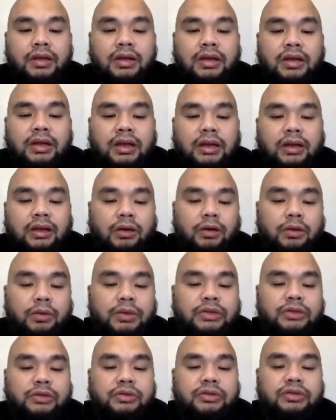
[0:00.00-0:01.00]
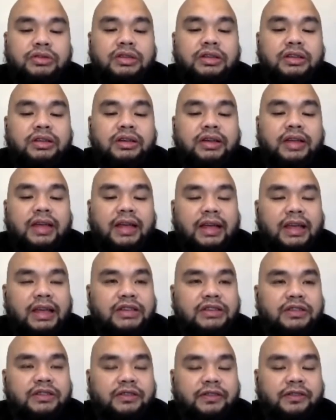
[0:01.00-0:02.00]
And always consider the
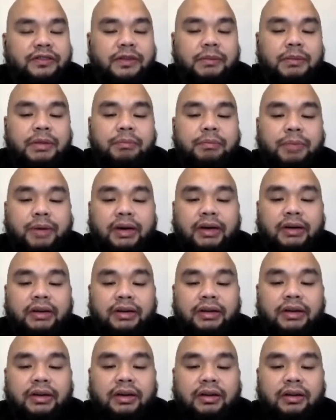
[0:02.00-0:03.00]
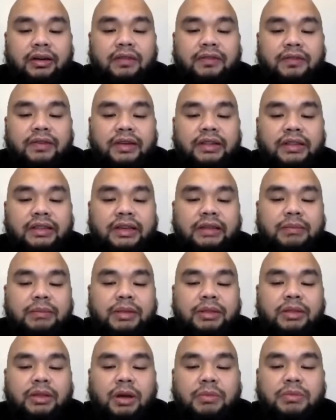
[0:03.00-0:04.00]
age of the female partner in offering
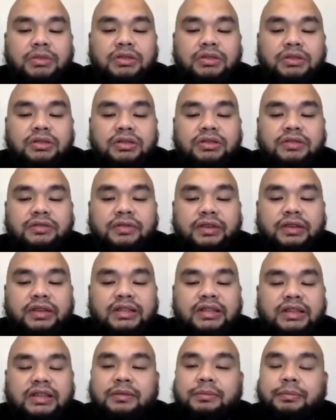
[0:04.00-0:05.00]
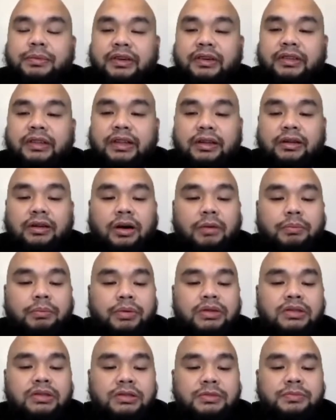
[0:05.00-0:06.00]
treatment options for these infertile
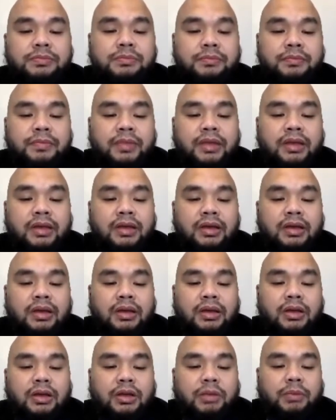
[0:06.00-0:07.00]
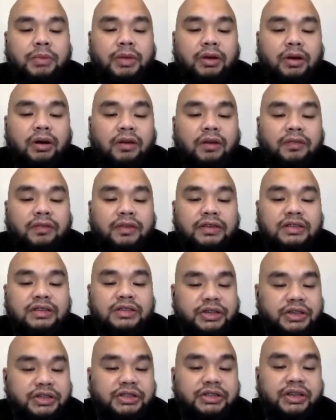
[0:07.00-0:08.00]
couples. You may offer
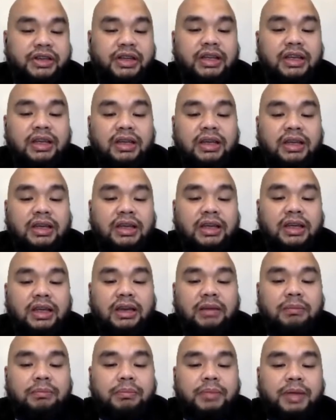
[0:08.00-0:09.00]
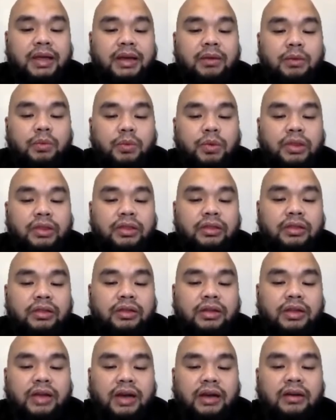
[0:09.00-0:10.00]
surgery in men with
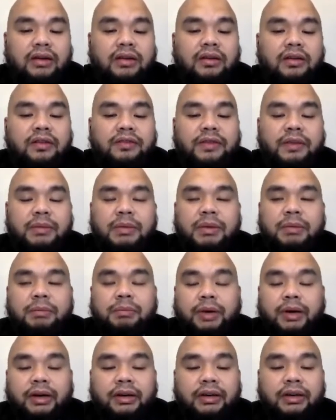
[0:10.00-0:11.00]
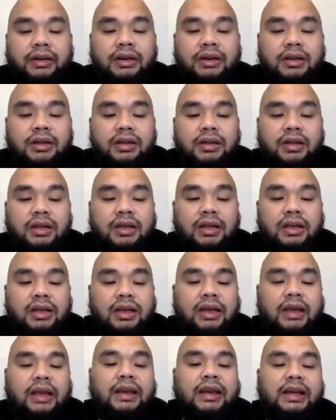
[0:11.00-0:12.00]
younger female partner
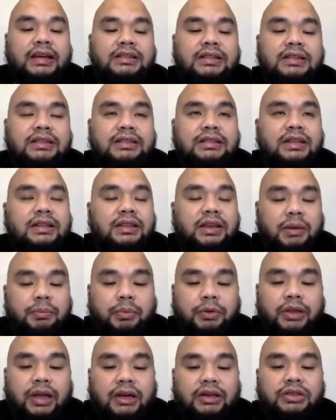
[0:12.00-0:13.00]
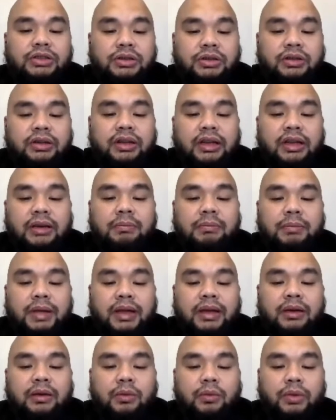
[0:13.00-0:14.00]
and assisted reproduction in
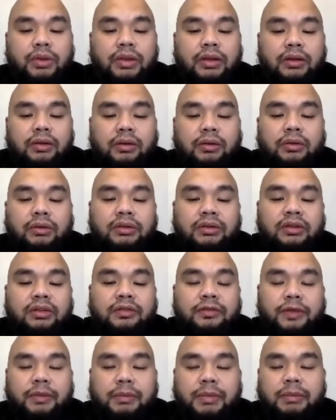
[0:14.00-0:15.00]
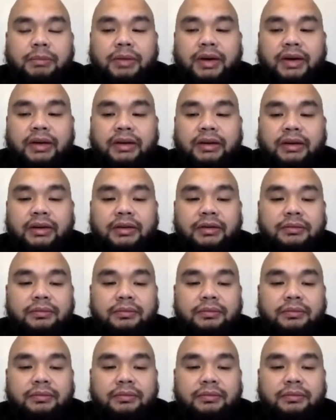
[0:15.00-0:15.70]
men with an older female partner.